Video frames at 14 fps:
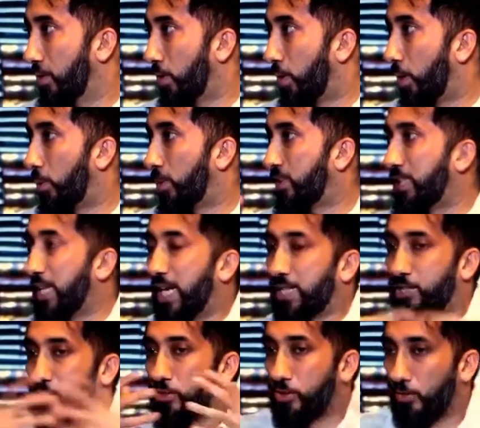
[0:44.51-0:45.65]
You know, or what's the
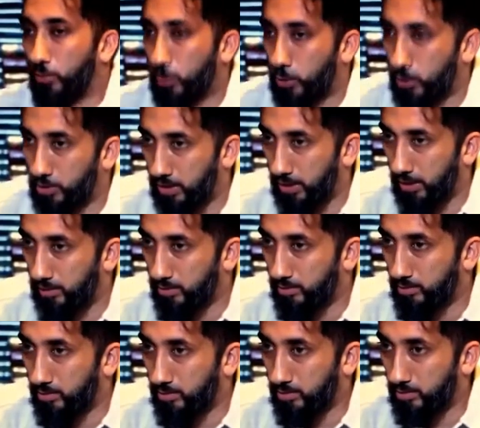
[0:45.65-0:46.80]
essence of what you're saying?
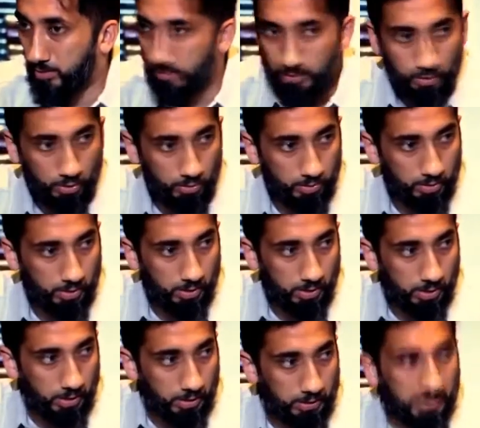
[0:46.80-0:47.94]
You know,
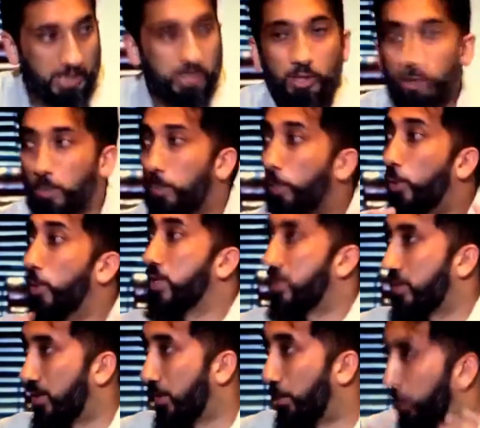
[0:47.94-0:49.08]
get to the
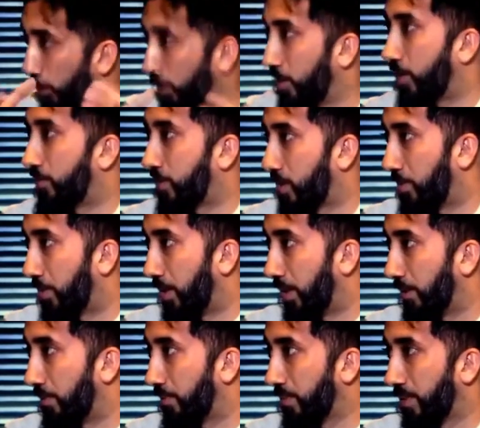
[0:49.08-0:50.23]
point, the point of
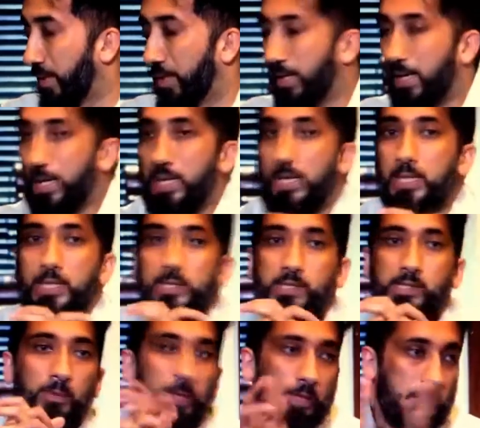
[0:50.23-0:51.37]
something.
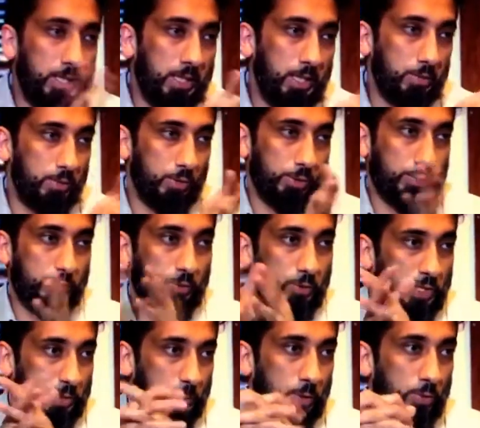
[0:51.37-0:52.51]
Similarly, those of you
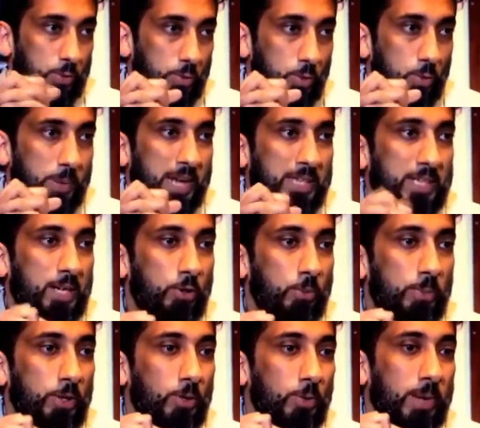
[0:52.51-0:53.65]
that speak Urdu, baat ka
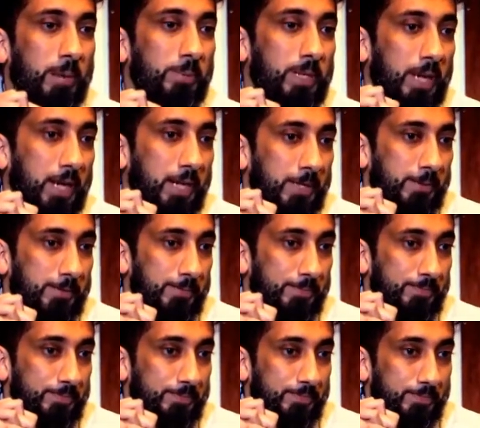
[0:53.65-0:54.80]
lubbe lubab kya hai?
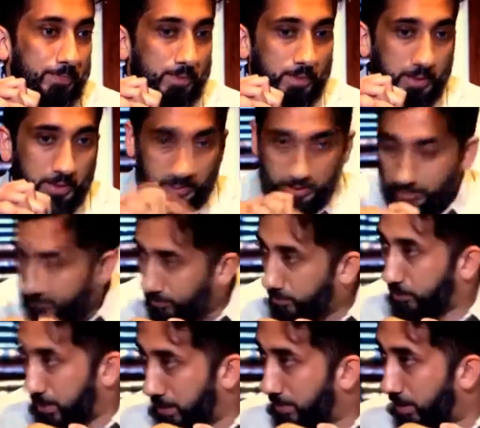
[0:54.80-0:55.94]
It comes from
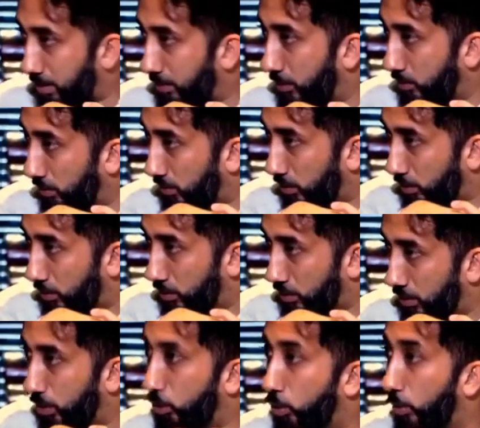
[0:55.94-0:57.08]
the same Arabic
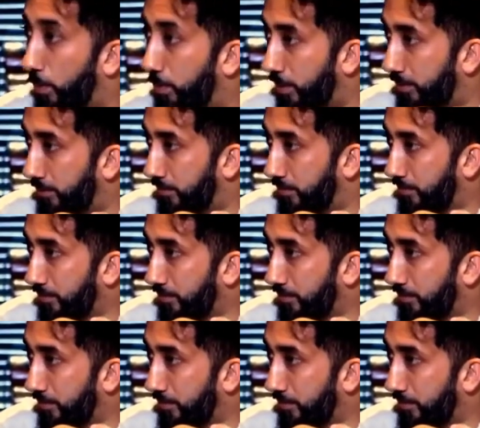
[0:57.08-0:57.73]
origin, lub.